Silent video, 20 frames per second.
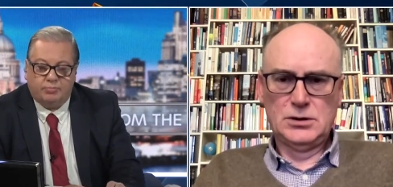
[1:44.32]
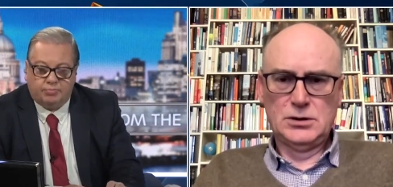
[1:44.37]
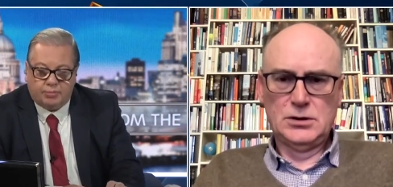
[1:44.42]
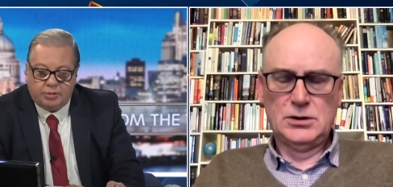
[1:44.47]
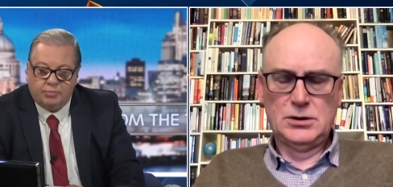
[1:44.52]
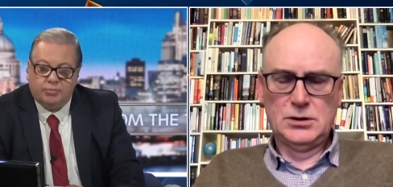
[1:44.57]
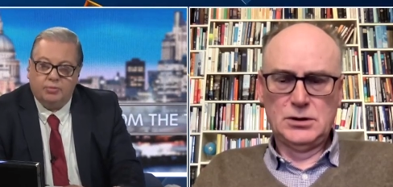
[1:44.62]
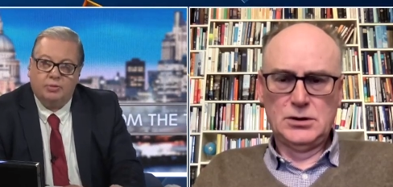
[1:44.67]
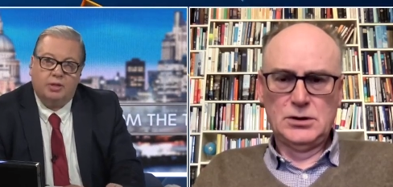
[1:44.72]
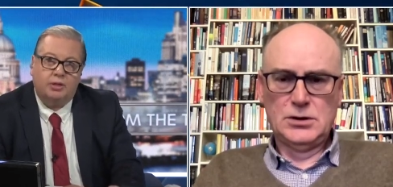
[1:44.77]

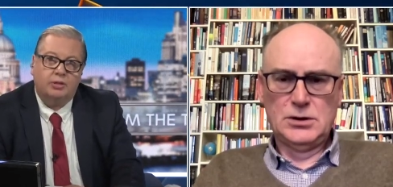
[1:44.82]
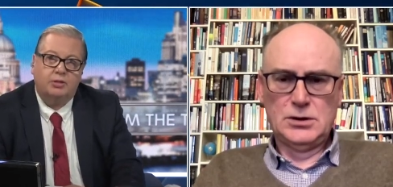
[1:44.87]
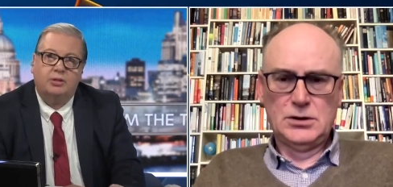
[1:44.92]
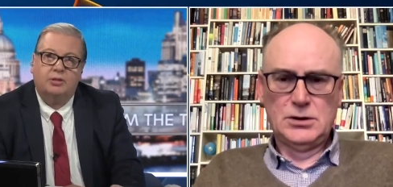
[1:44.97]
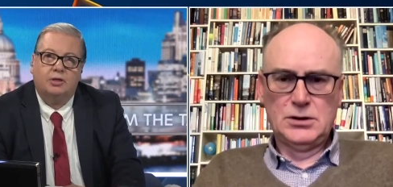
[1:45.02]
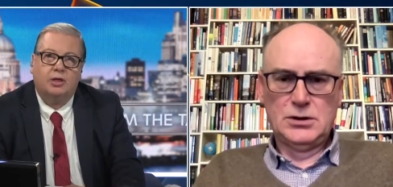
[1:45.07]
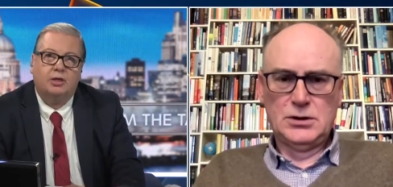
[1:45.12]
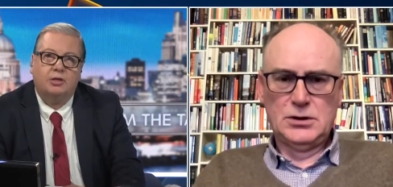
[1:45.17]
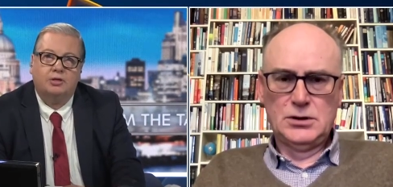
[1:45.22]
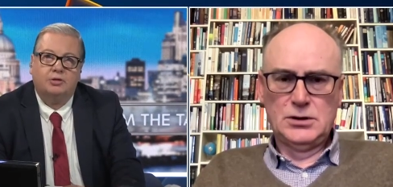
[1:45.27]
Speaker 1: people under the
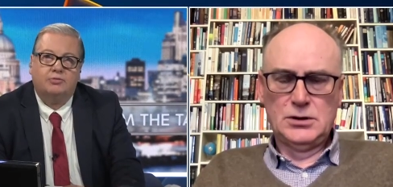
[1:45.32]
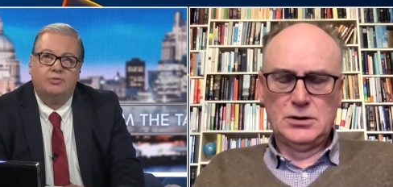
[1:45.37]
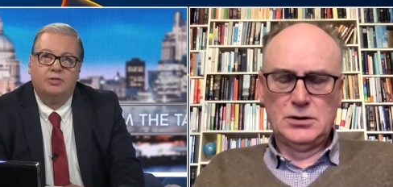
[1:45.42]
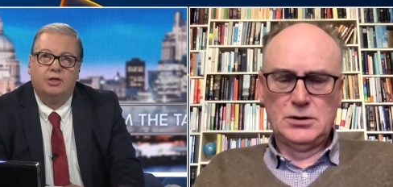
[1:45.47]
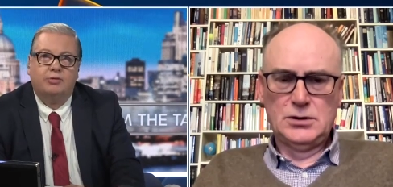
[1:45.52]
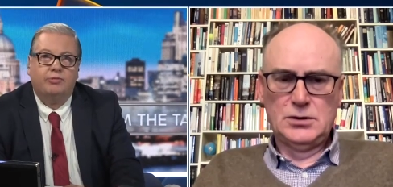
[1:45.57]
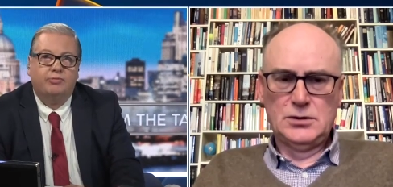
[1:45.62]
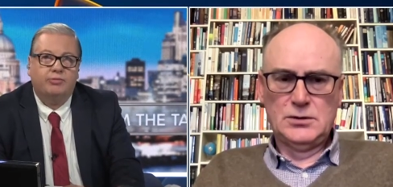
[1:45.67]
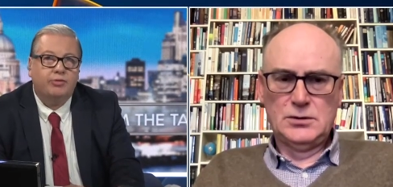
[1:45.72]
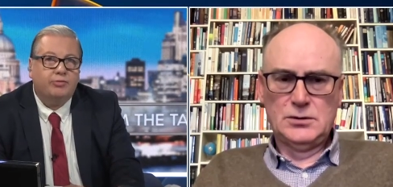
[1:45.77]
age of, say,
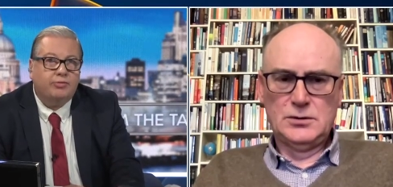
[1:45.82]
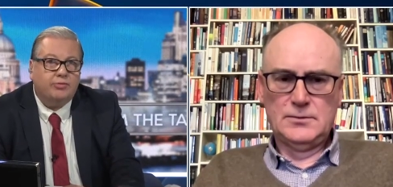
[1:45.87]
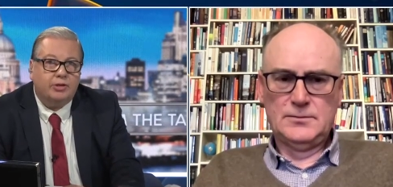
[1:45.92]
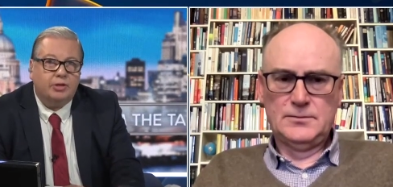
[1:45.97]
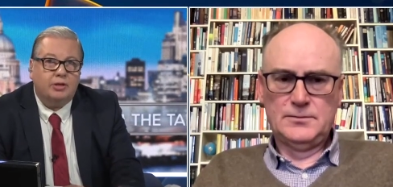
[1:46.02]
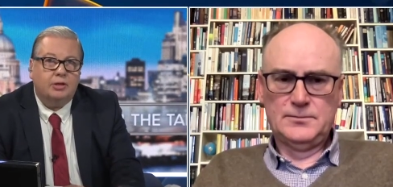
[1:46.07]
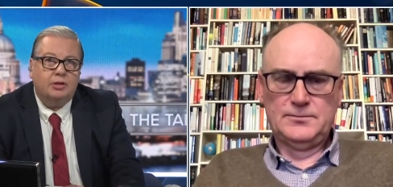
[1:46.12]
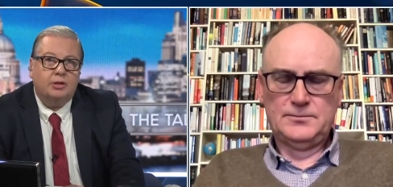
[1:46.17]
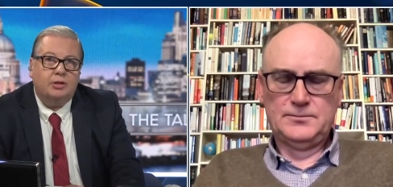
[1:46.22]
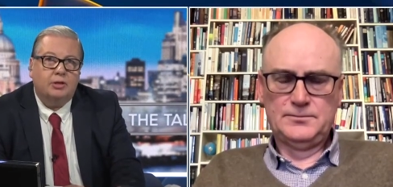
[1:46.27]

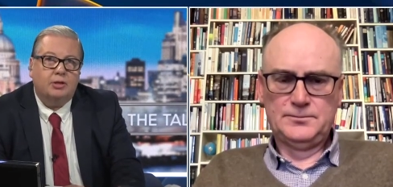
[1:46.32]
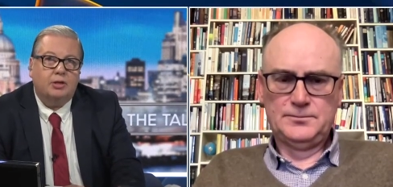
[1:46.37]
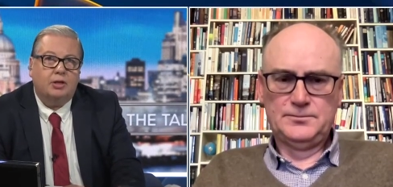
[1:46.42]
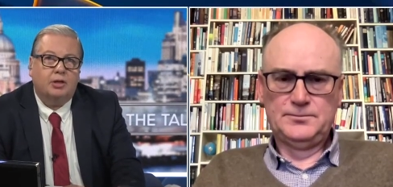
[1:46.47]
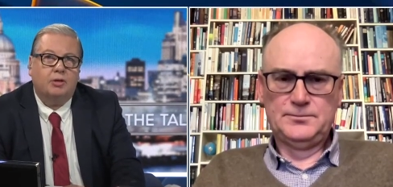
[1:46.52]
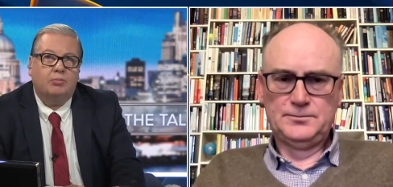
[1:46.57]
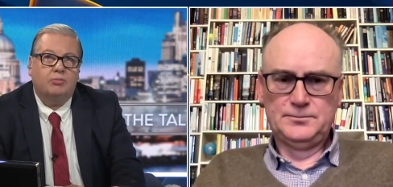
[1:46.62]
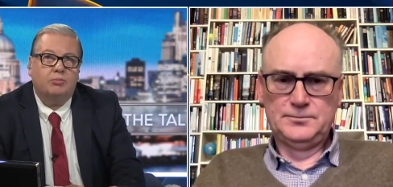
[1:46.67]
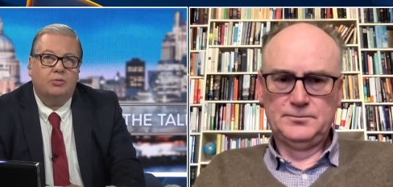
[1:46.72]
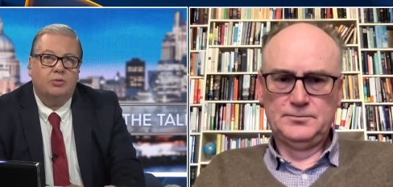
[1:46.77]
50
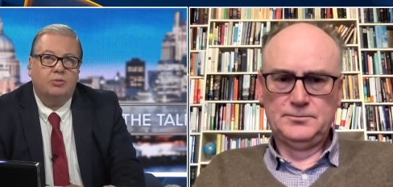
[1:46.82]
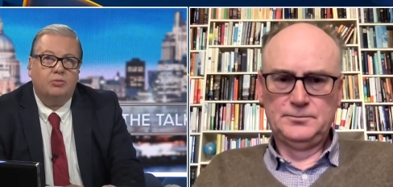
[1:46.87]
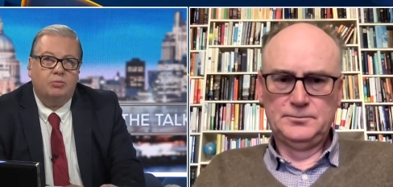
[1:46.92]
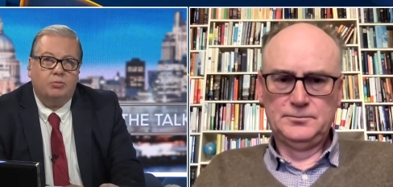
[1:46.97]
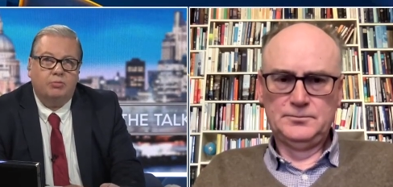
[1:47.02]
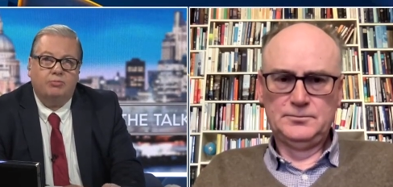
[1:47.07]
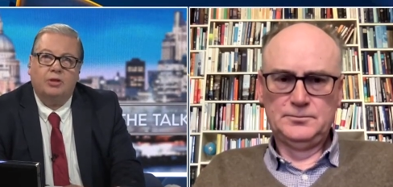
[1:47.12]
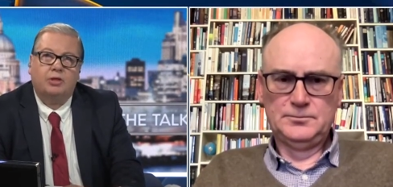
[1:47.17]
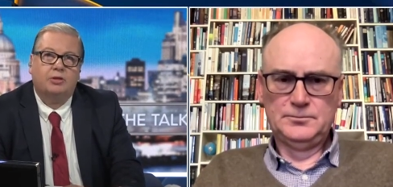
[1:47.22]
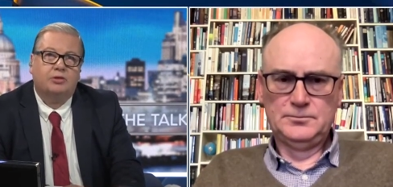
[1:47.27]
um, who were
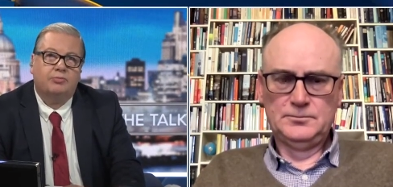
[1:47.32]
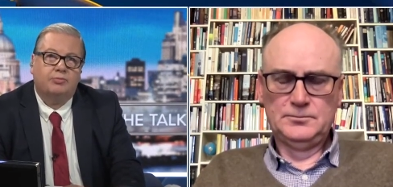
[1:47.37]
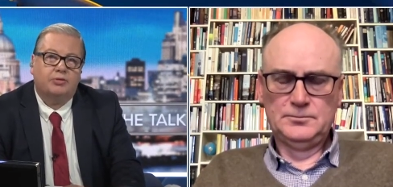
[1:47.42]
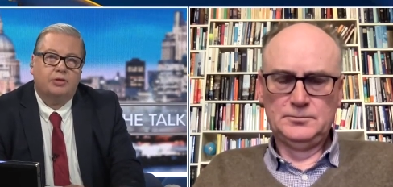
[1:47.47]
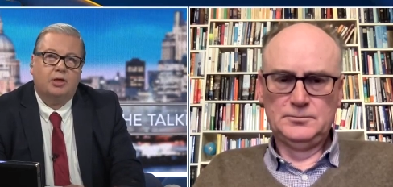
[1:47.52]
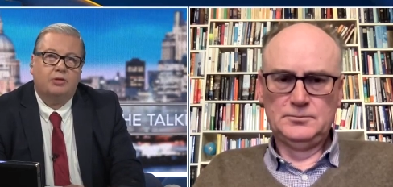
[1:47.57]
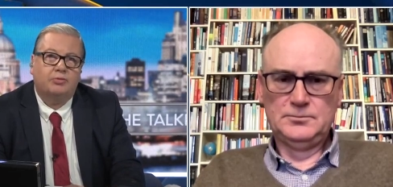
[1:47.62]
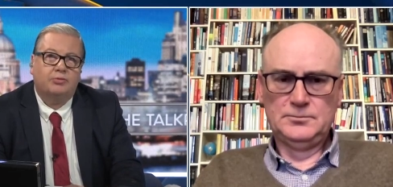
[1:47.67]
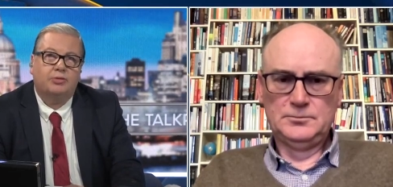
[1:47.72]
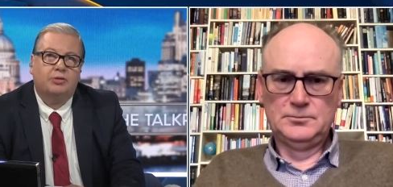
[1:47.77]
relatively
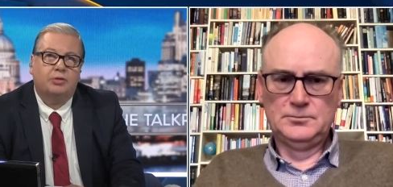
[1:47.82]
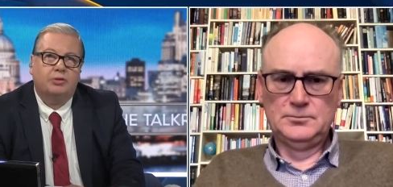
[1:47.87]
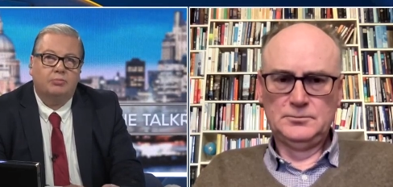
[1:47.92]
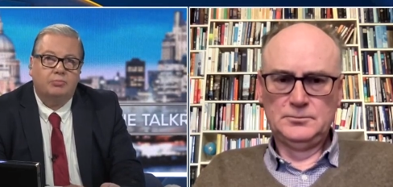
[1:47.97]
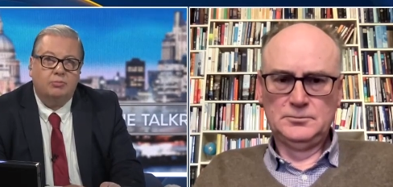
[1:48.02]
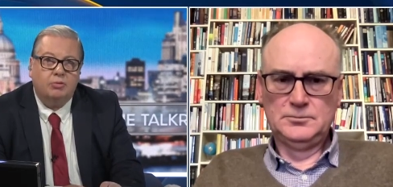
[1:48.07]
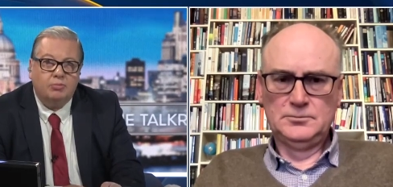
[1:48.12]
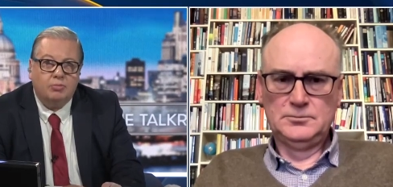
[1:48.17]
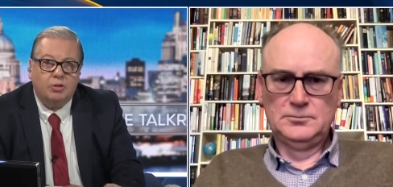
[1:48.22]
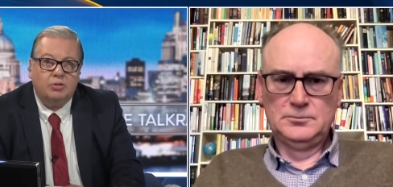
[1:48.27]
healthy
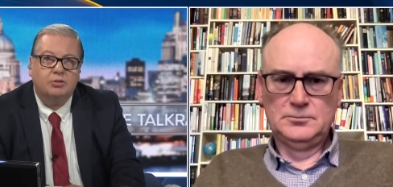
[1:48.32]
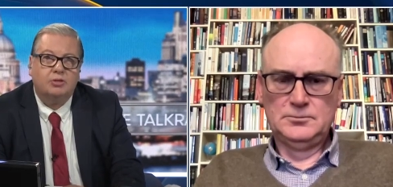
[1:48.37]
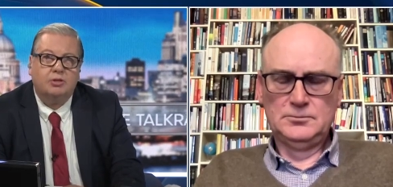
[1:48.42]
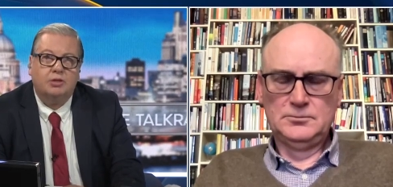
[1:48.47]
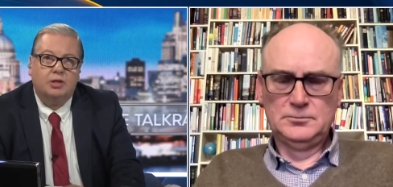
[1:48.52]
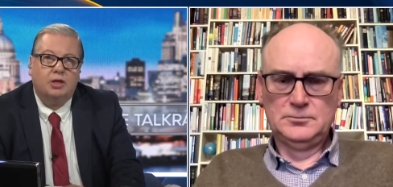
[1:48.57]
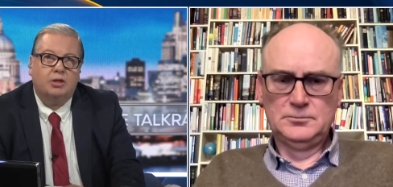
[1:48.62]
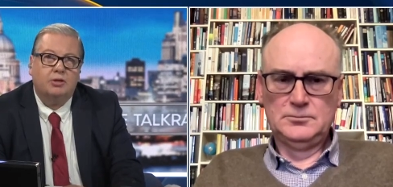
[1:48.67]
were mostly